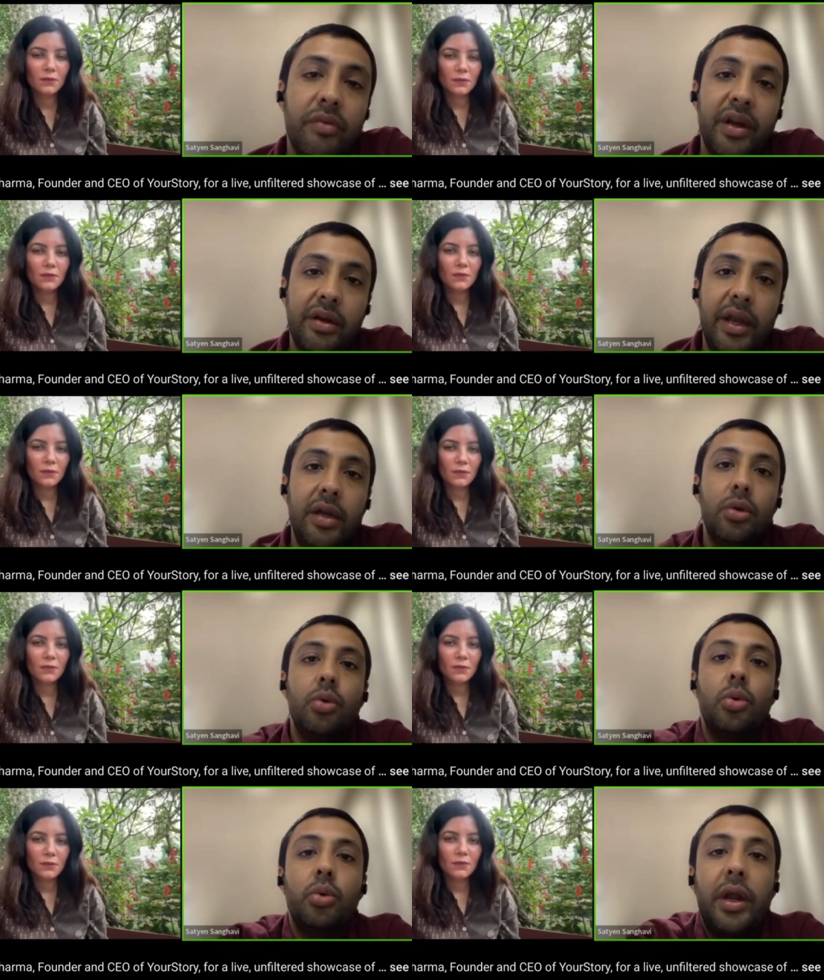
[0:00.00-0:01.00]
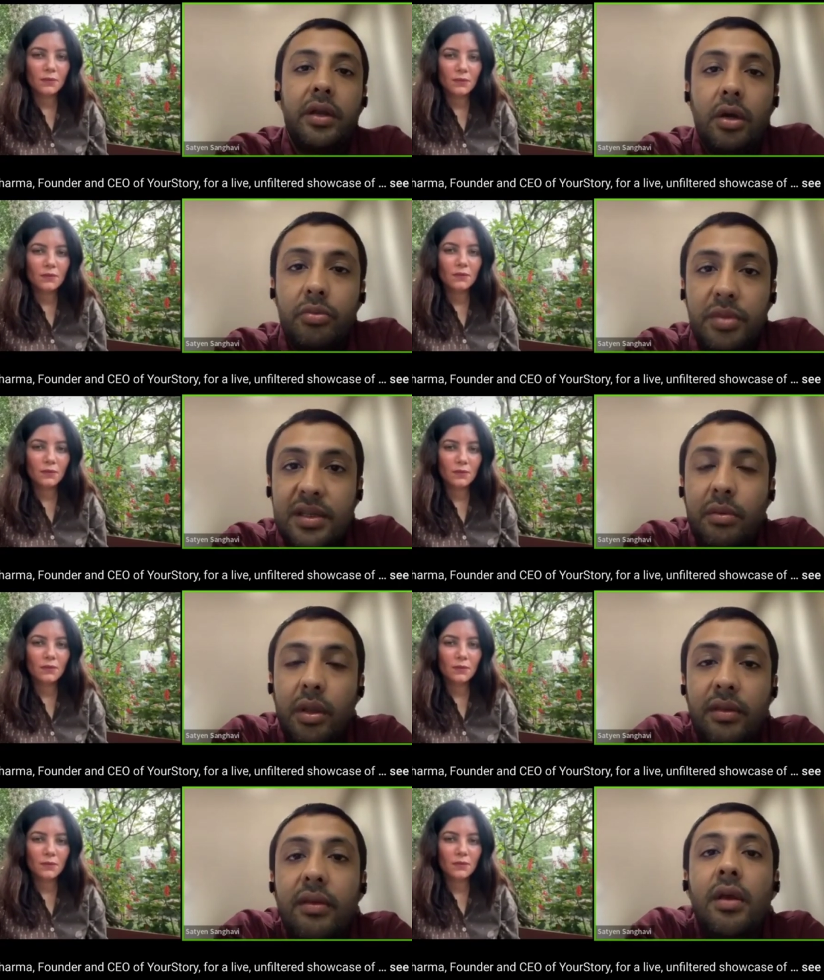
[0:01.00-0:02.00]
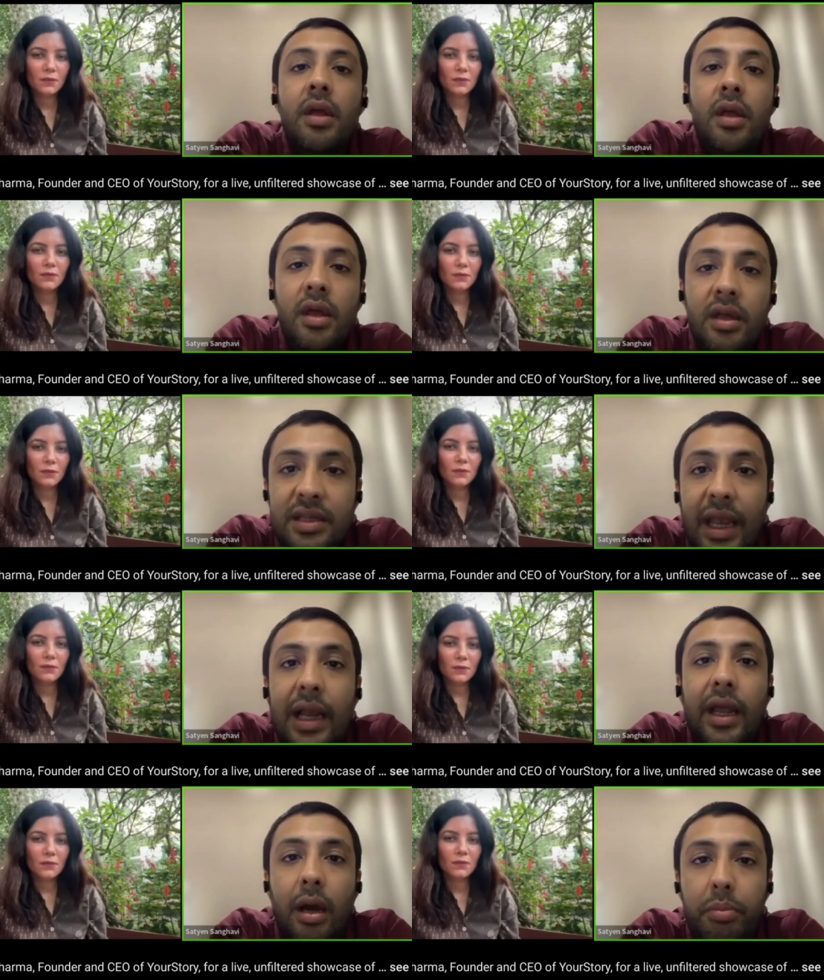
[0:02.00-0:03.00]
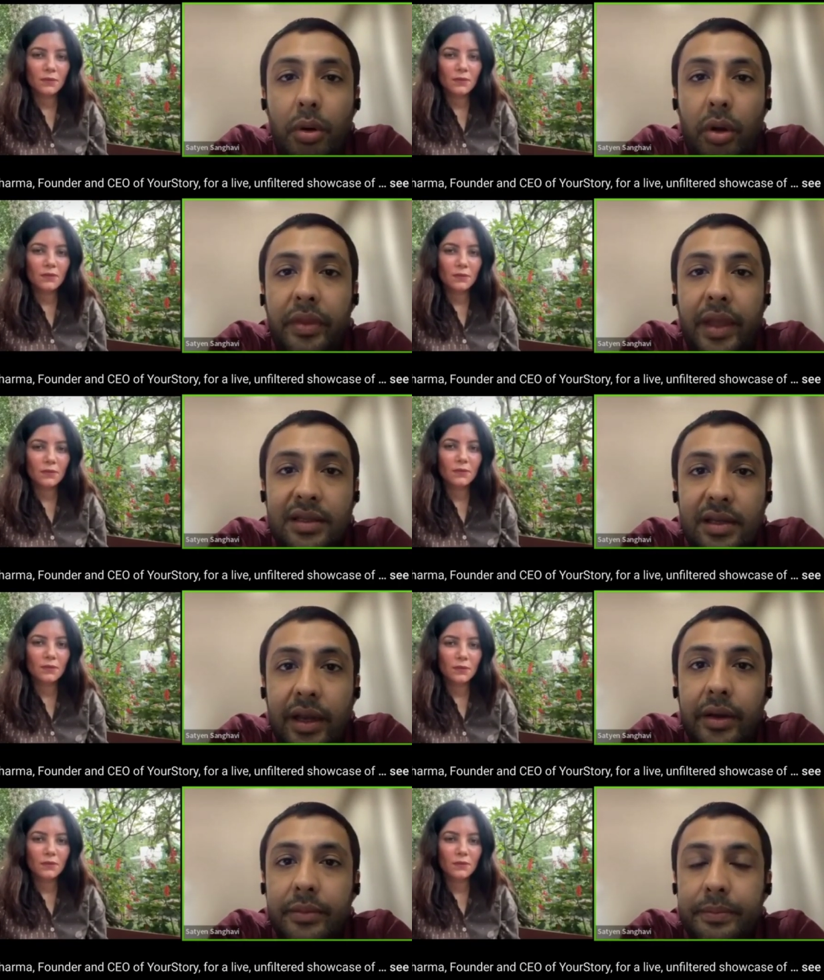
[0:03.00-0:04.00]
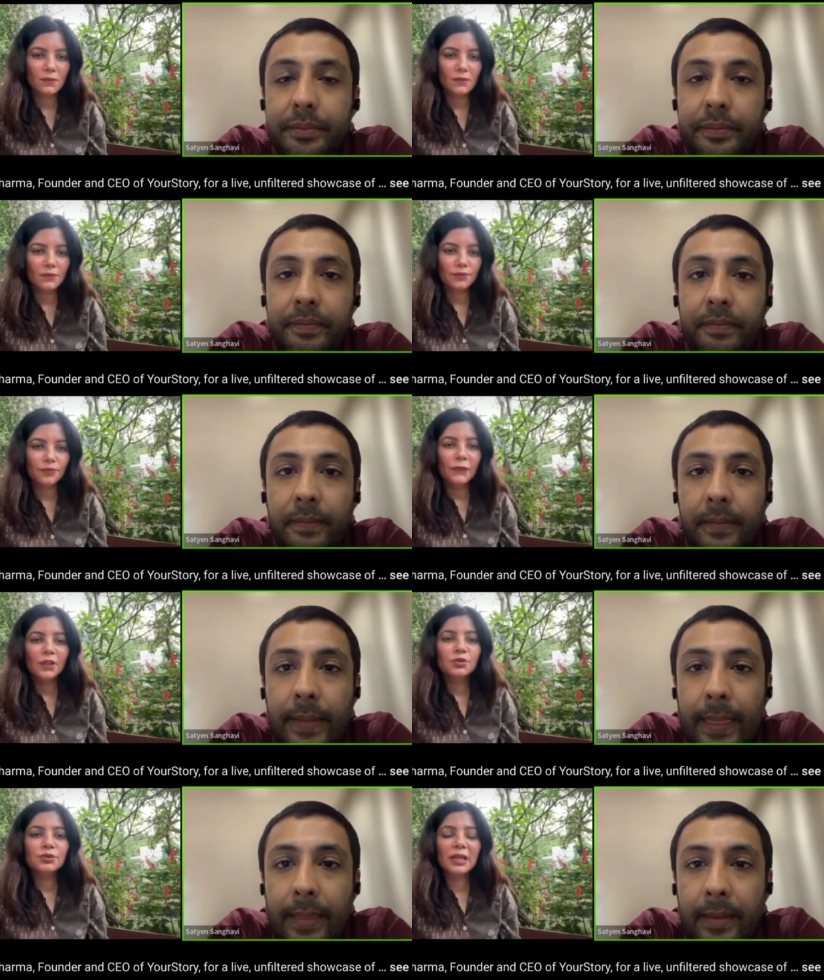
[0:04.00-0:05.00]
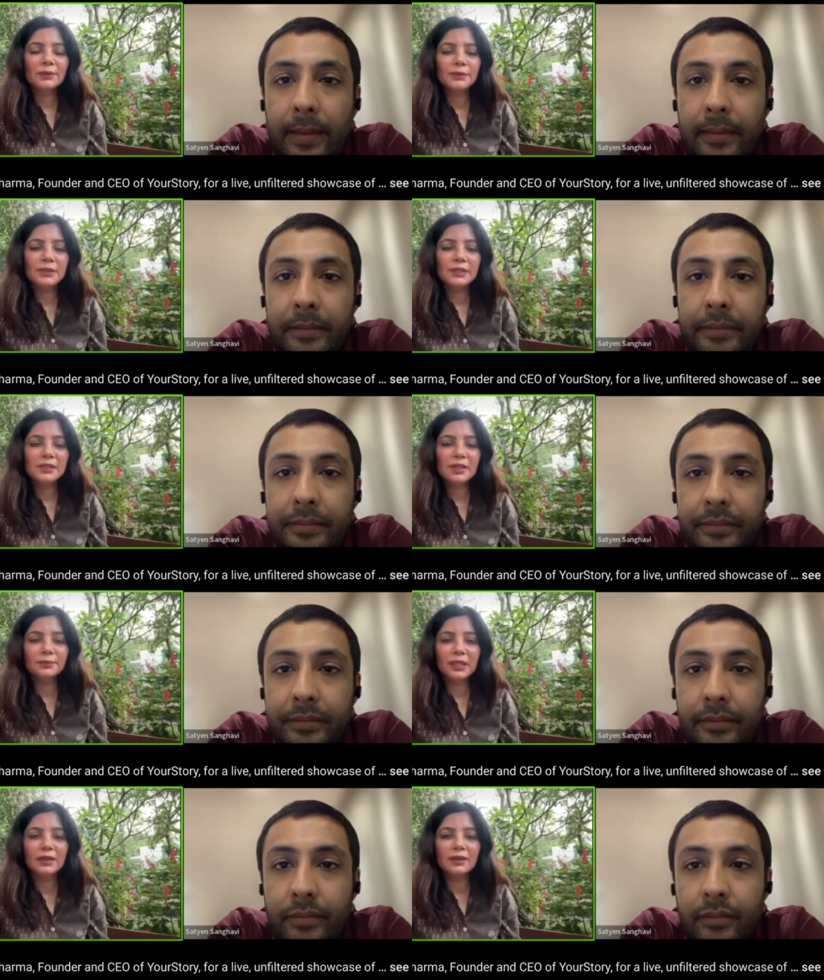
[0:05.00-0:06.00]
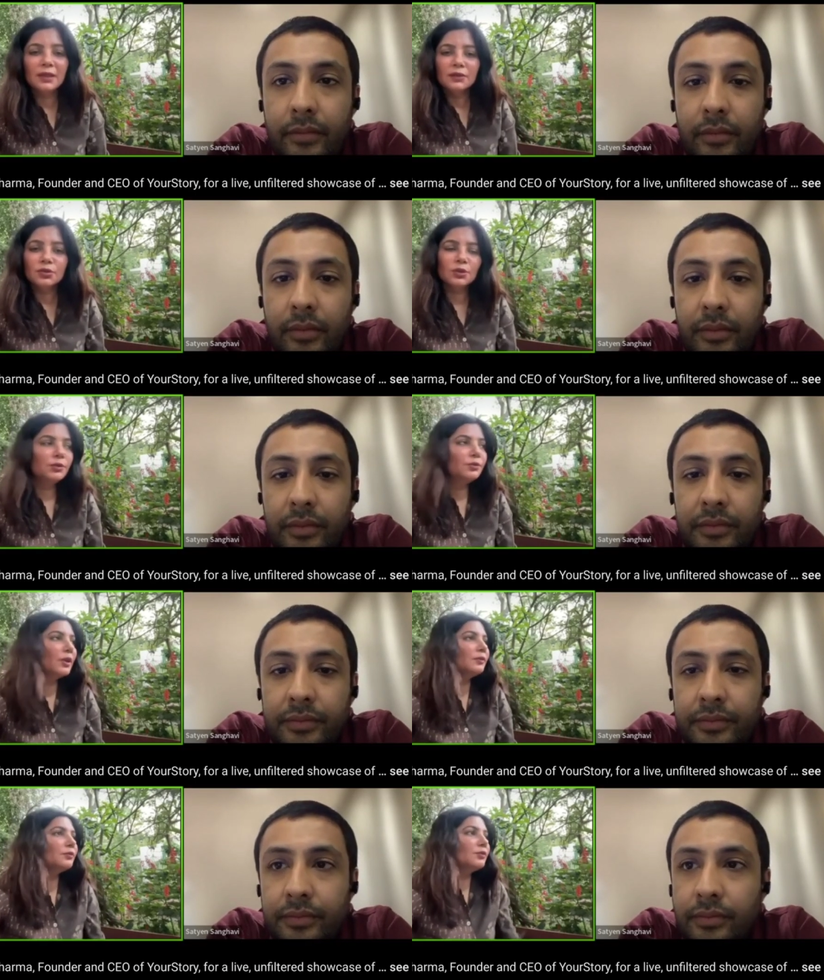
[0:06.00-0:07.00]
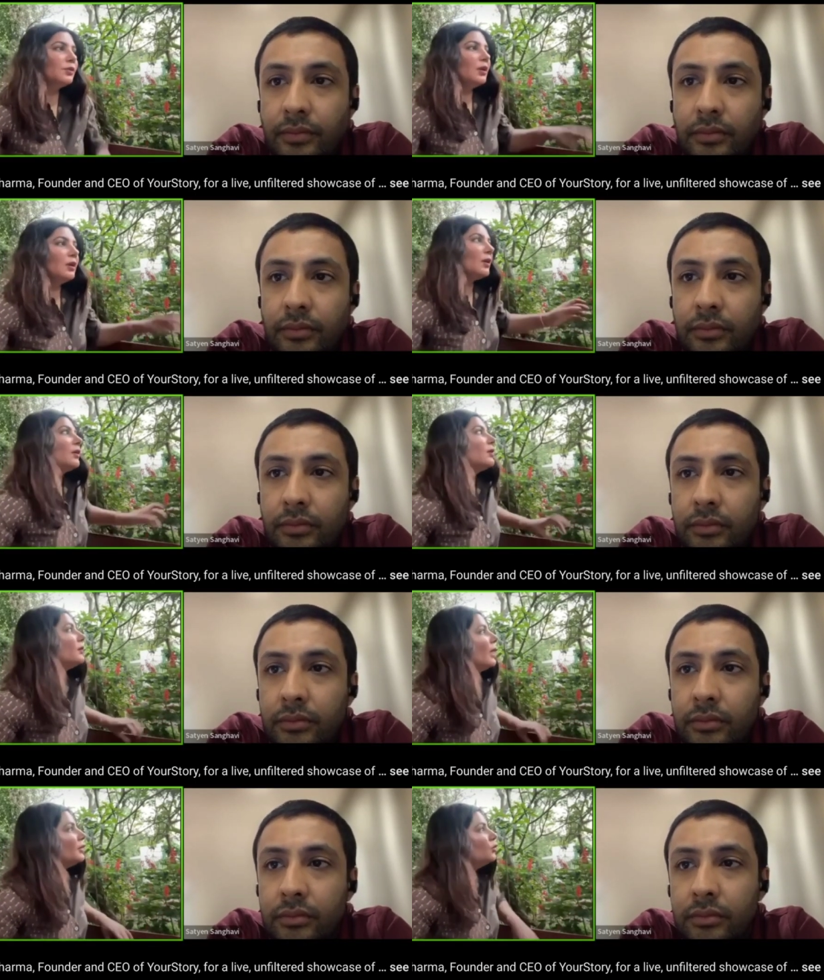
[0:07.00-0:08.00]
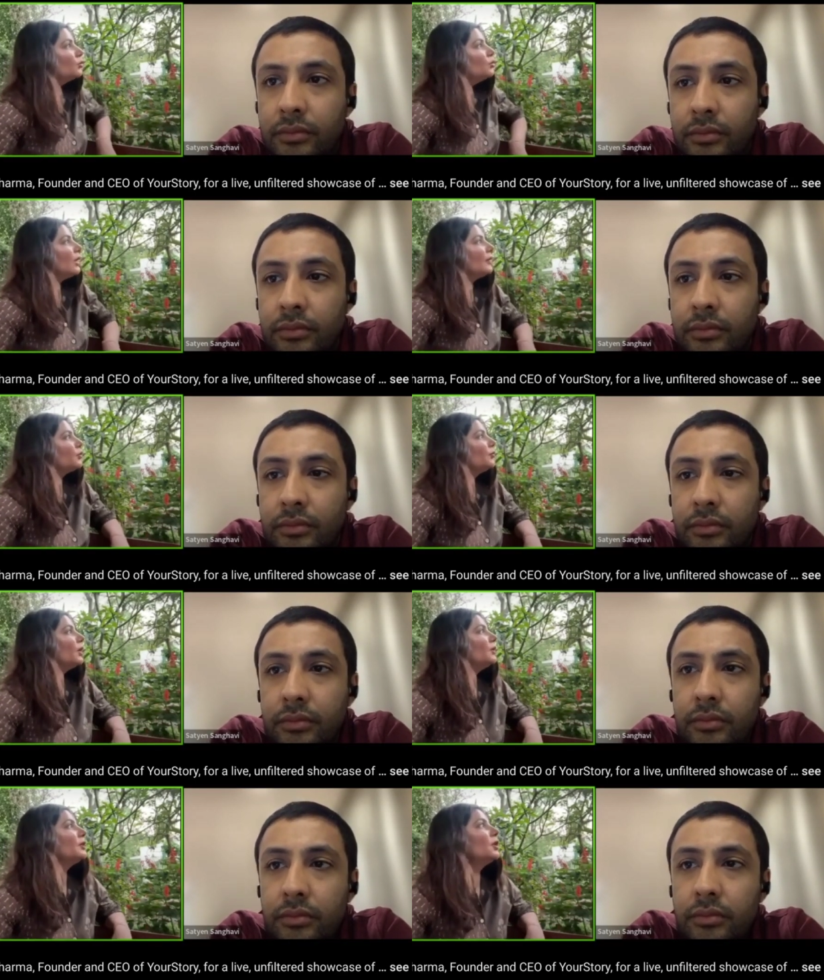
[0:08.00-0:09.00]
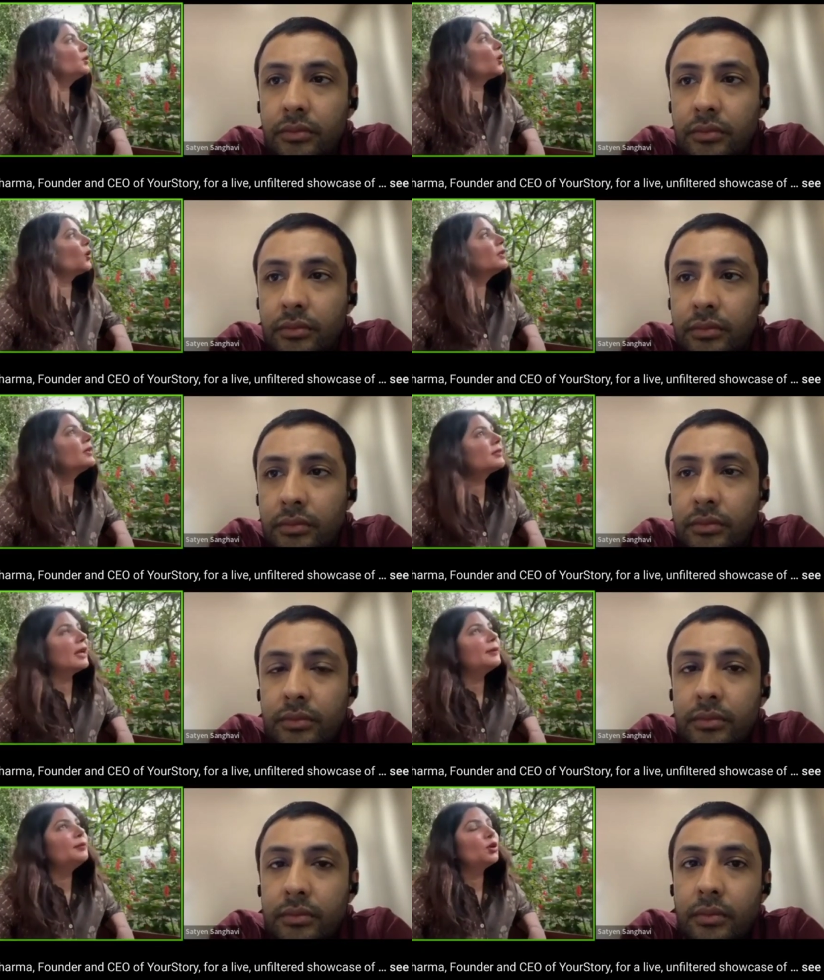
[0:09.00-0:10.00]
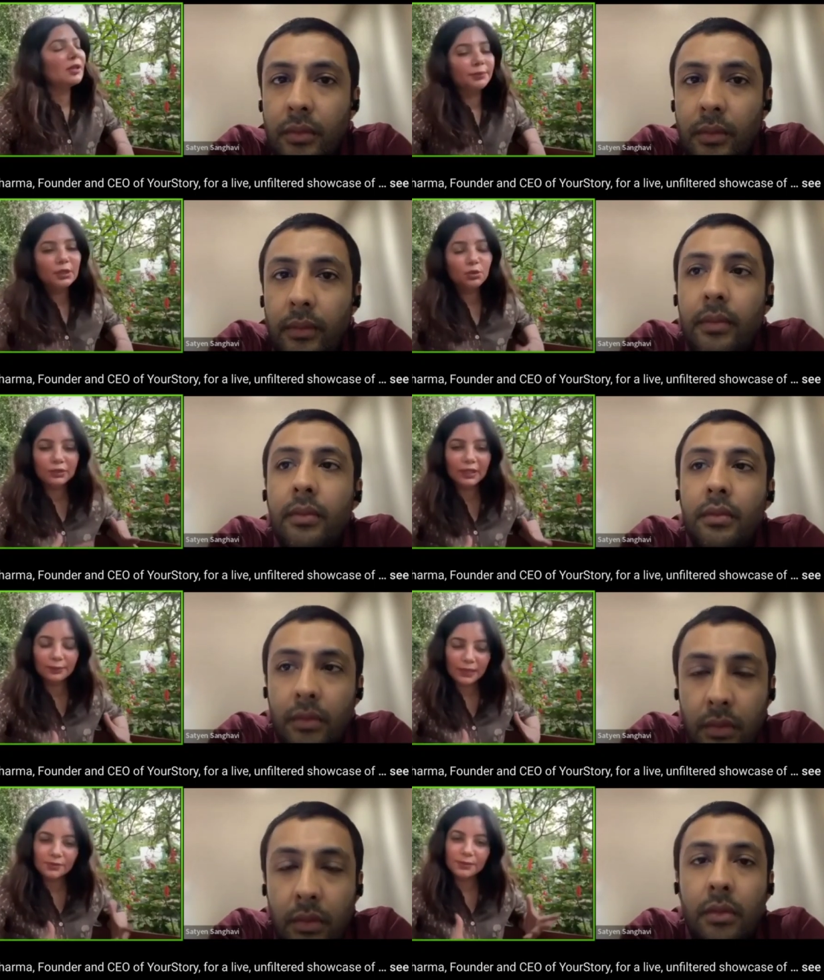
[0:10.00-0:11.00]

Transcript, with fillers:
Speaker 1: that's what we are trying to do right now, busy with scaling up on that side.
Speaker 2: So tell me something. So you, uh, like you, you'll have to work with the doctors, right? Because abhi to, there